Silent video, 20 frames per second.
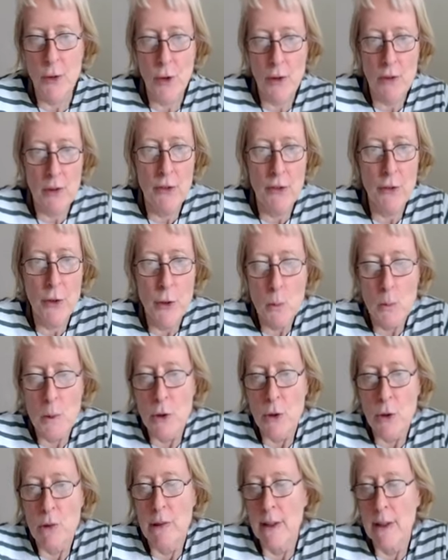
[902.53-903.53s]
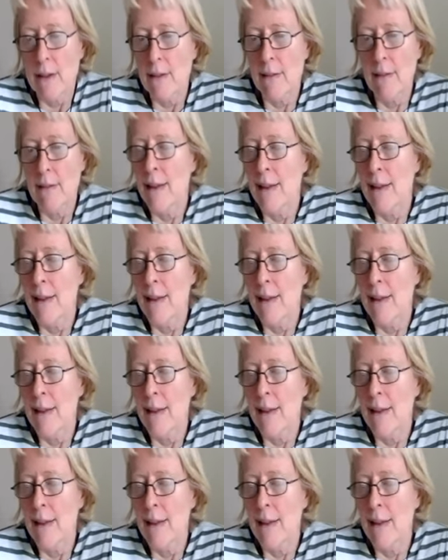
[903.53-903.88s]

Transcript: So if you were doing